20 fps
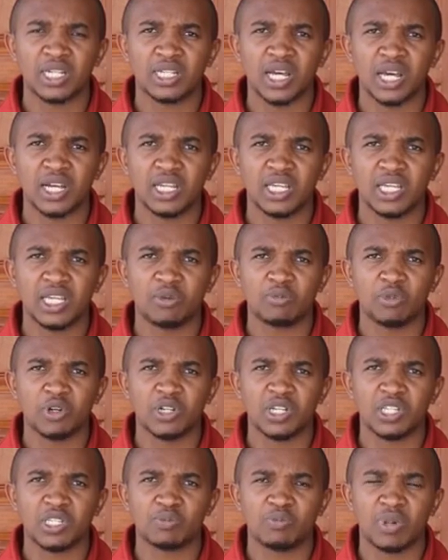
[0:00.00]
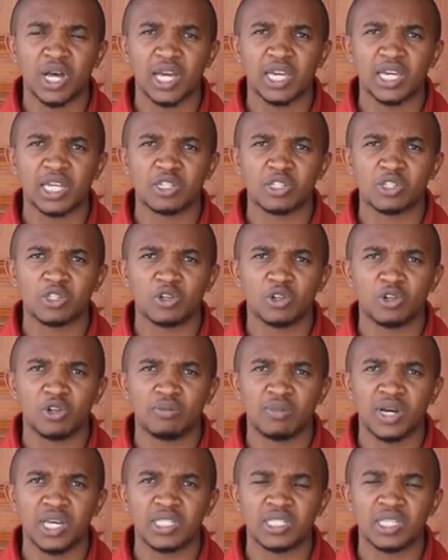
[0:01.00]
by turning him on his back and
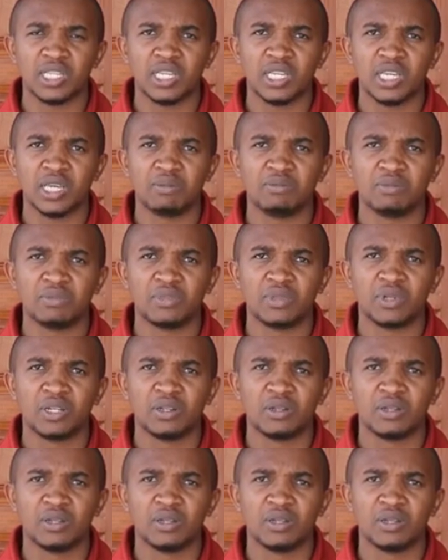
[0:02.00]
sodomizing him